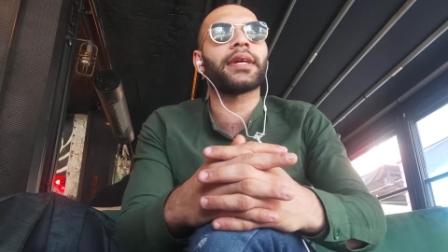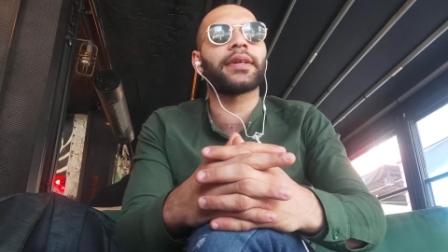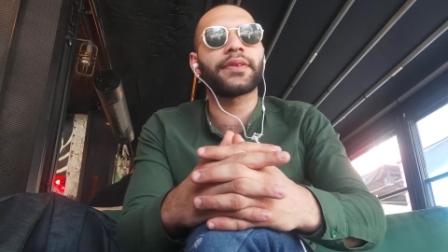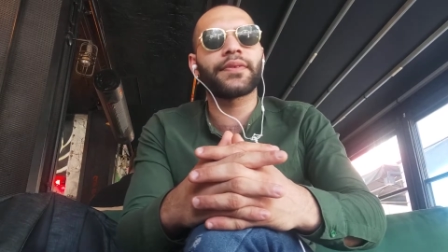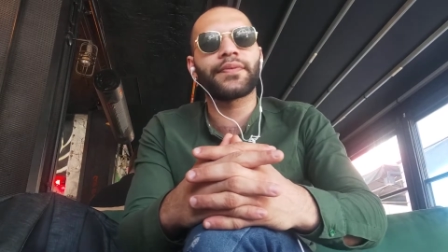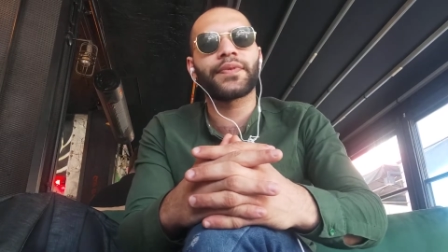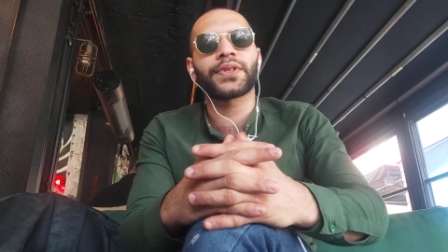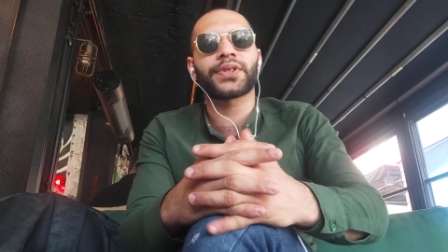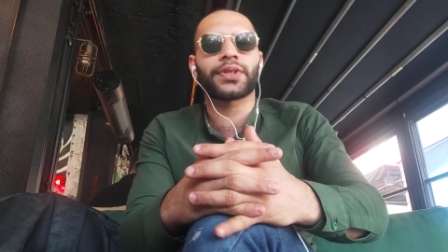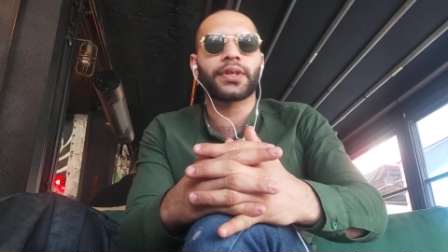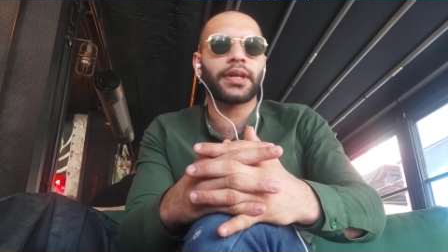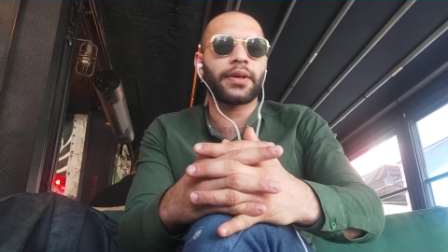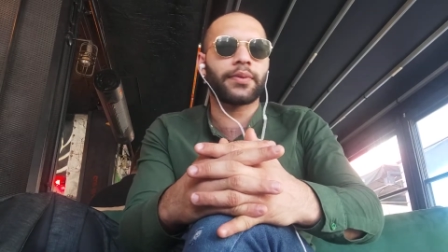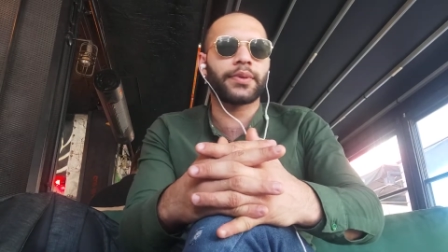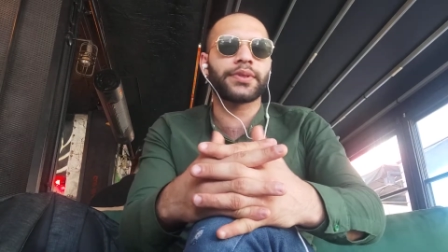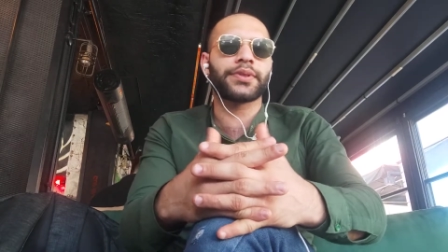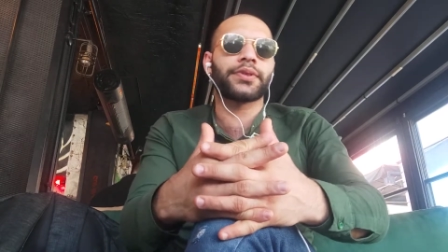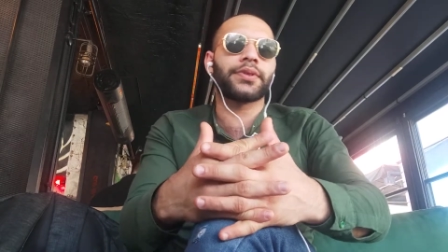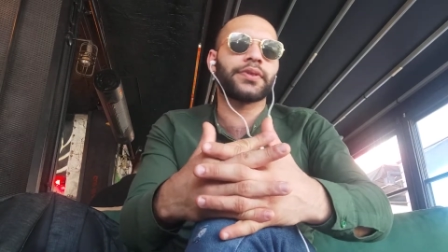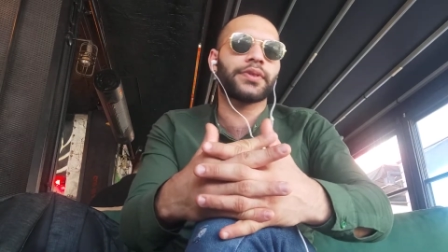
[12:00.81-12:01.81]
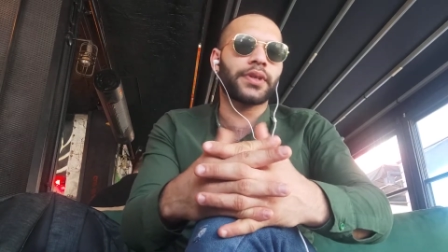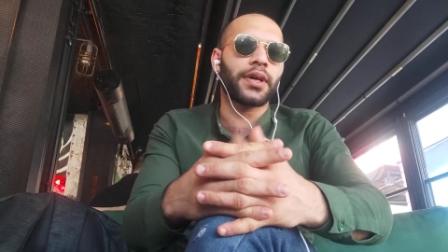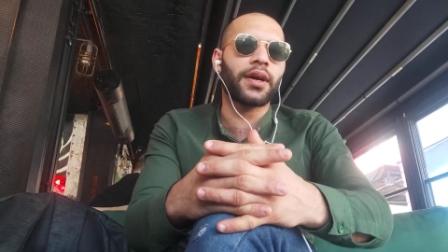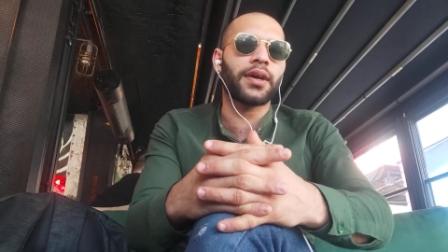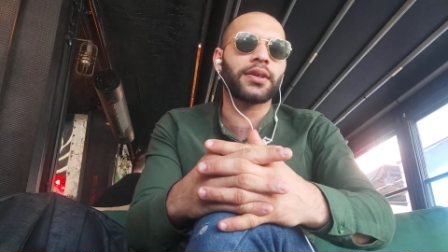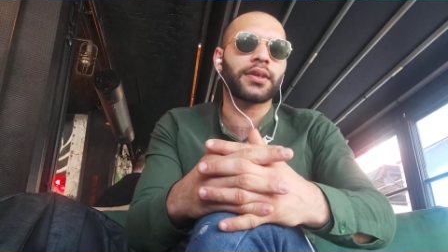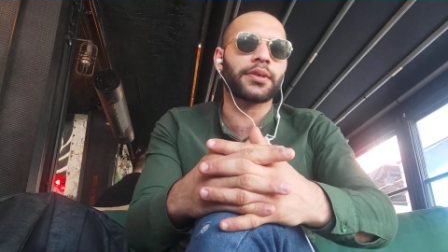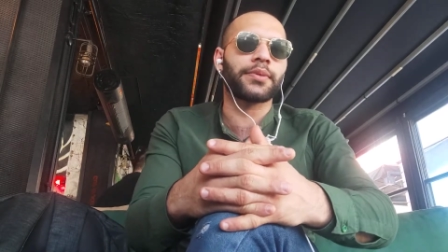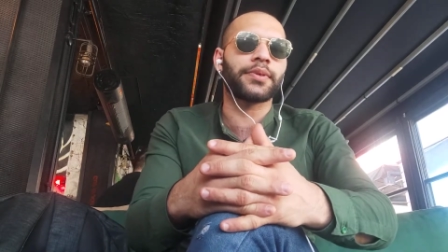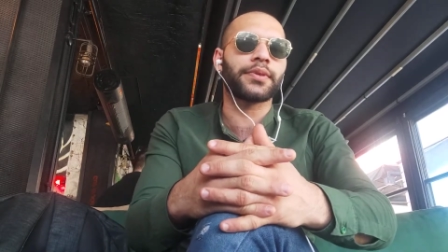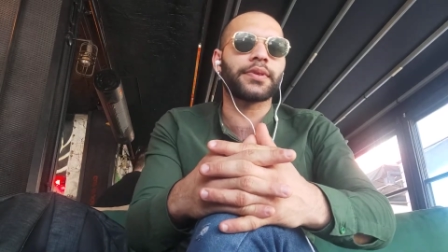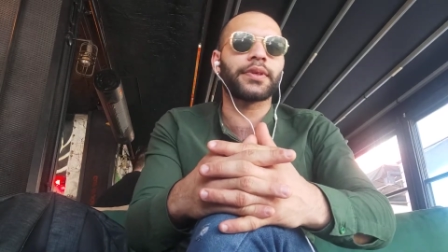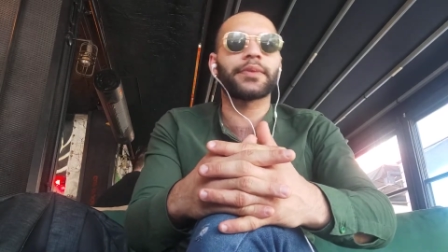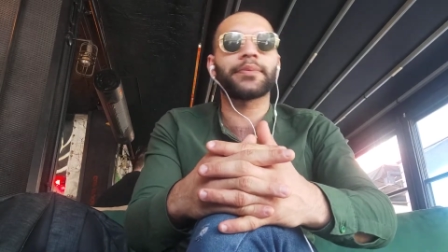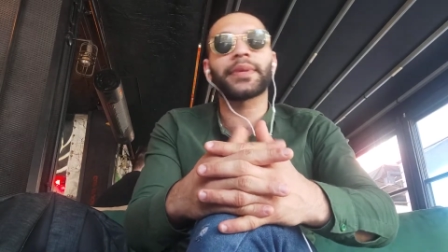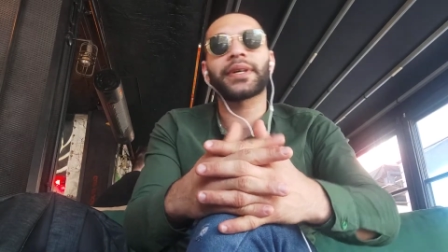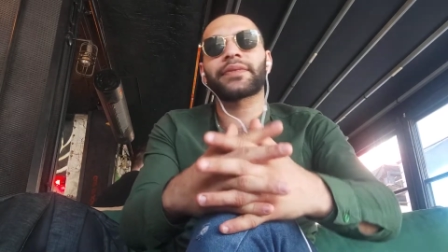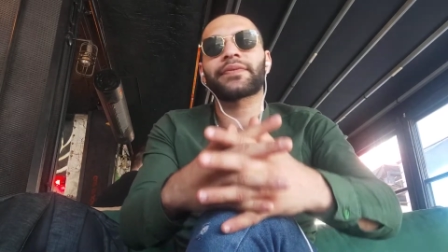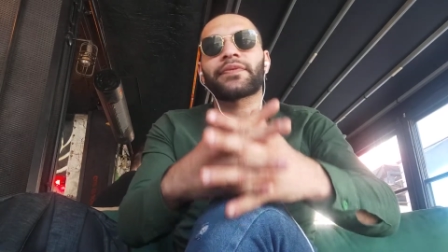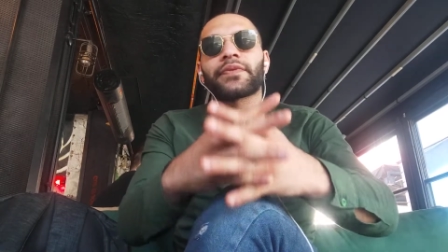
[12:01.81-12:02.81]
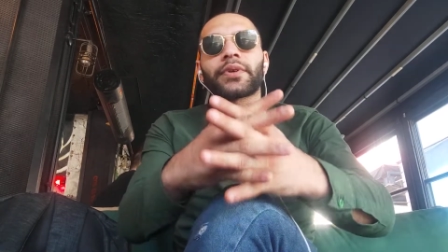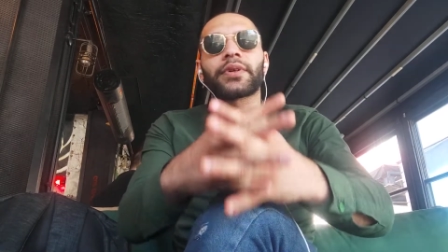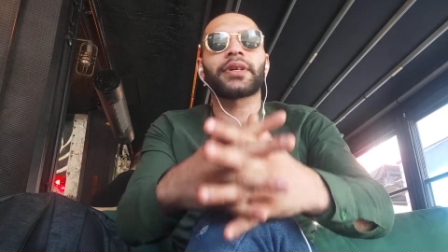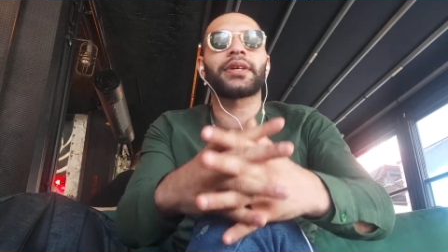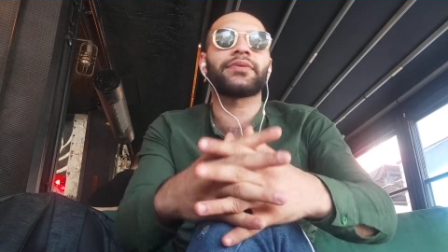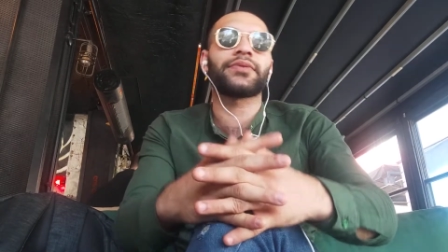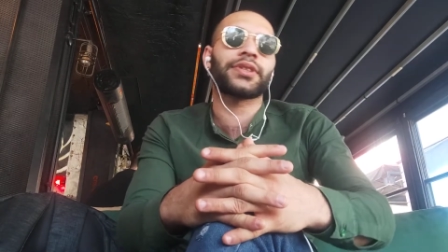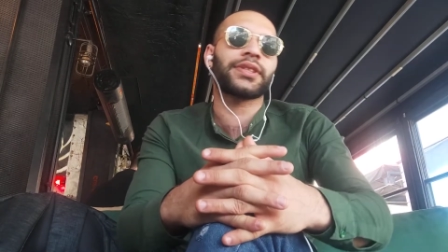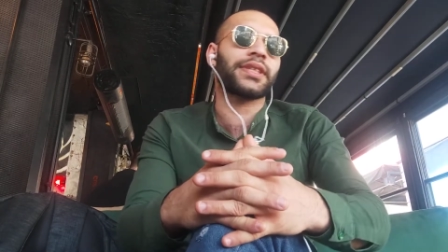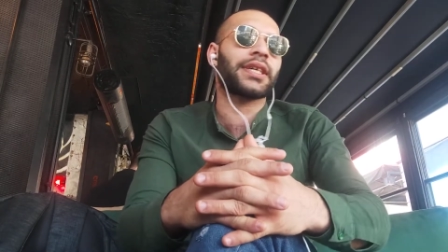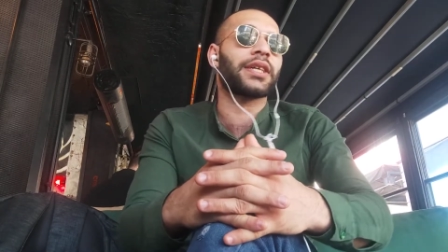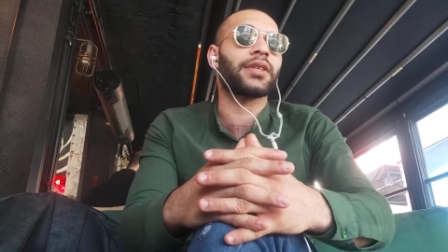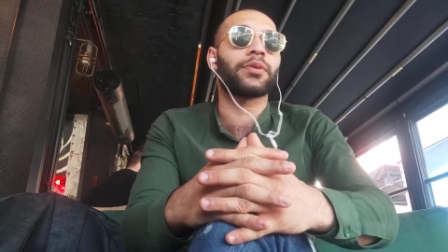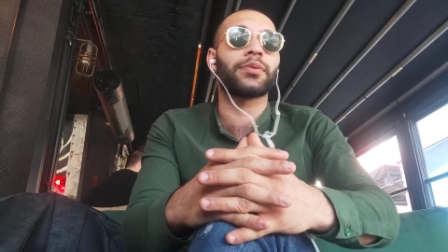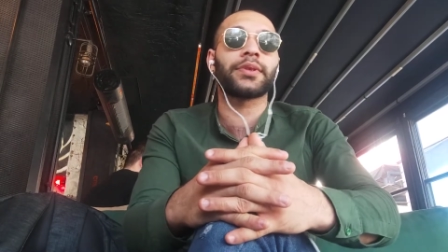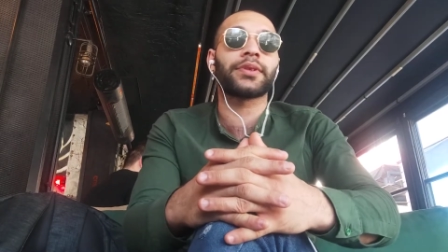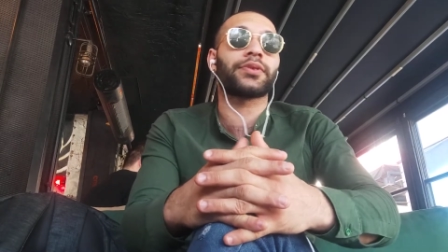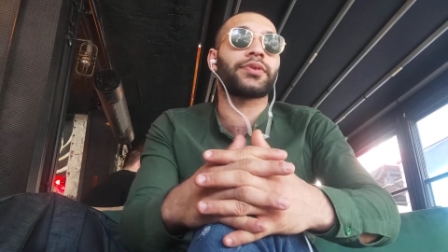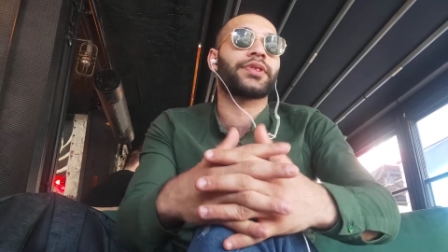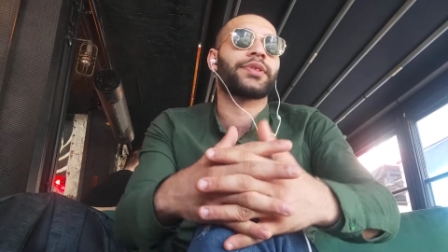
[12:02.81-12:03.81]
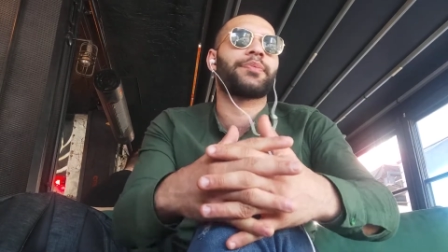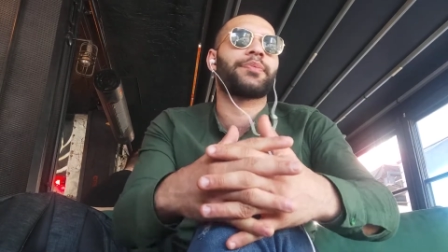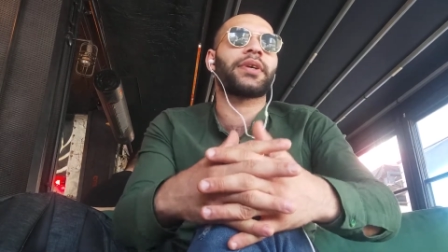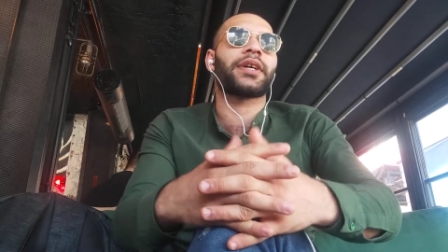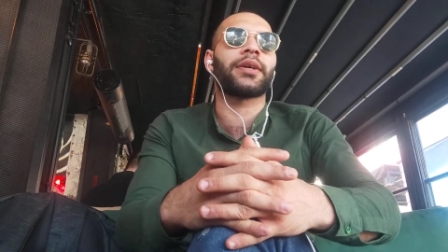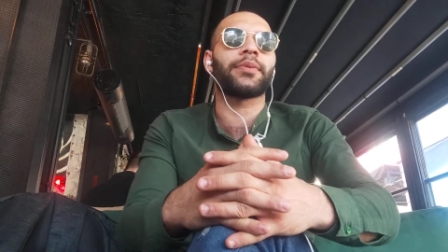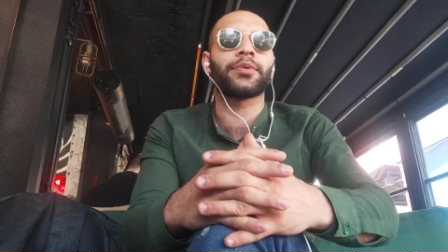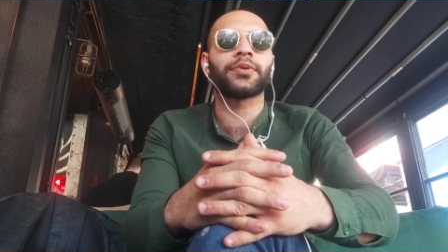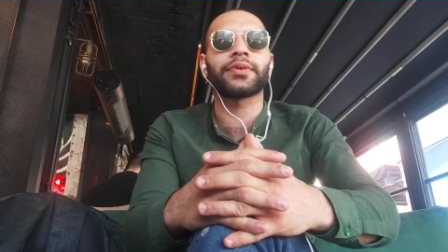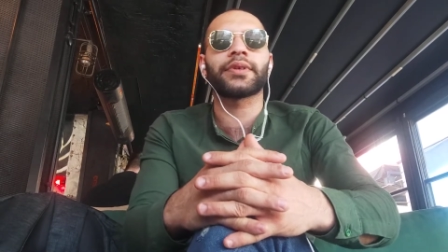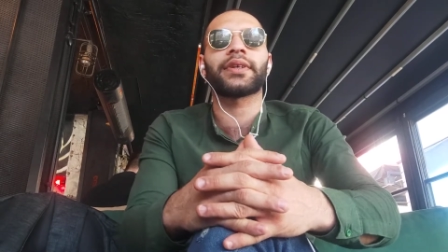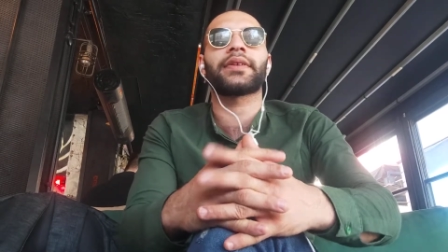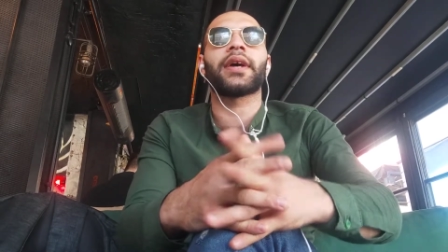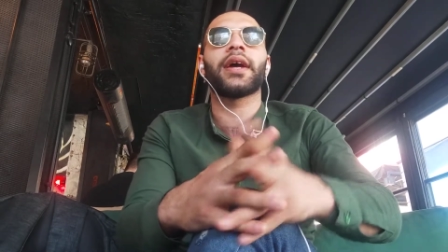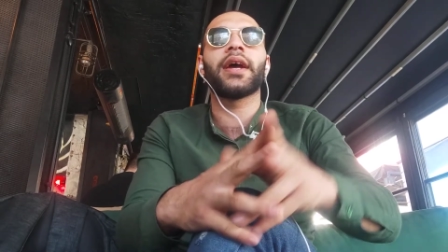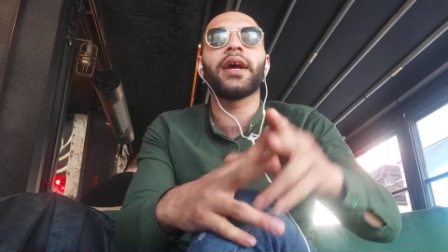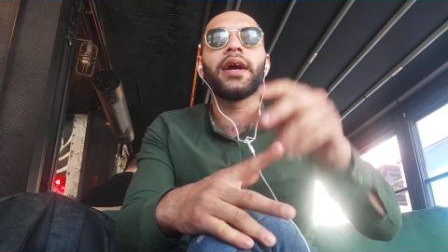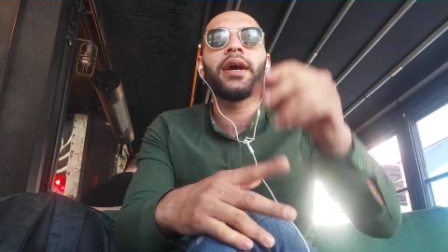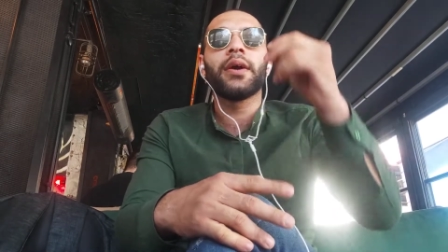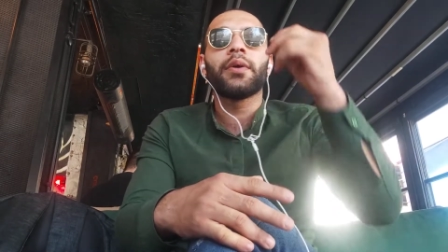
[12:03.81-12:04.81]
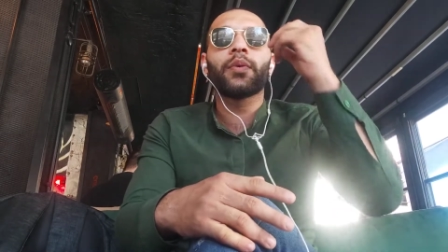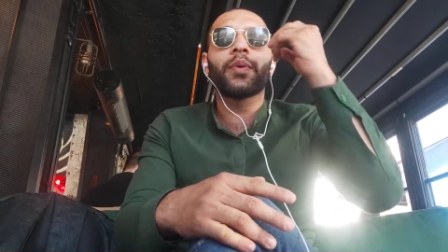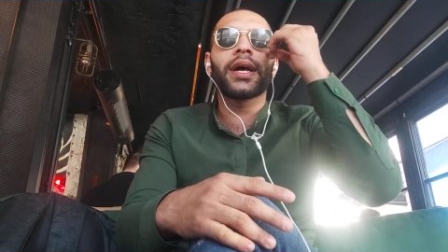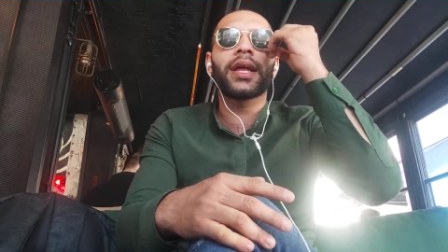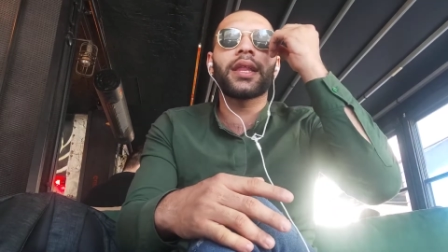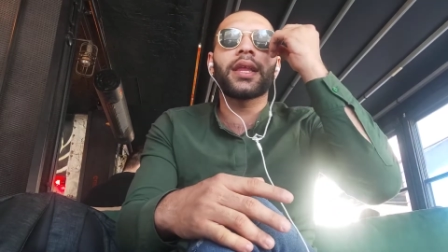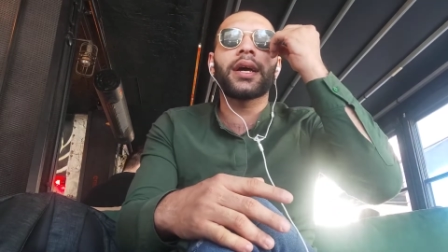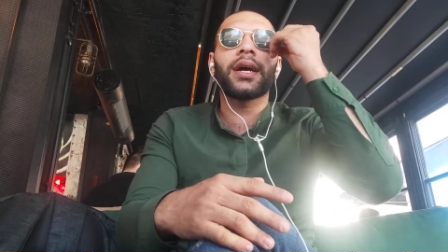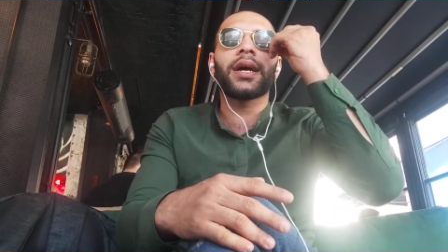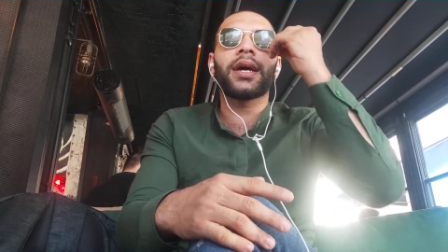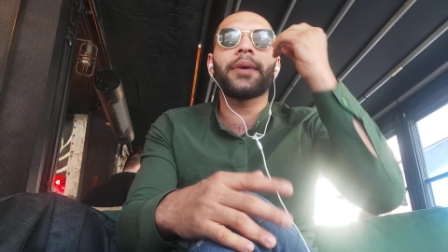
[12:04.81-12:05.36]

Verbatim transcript: In the future I want to talk about it, but for now just I don't want to speak about it. Well,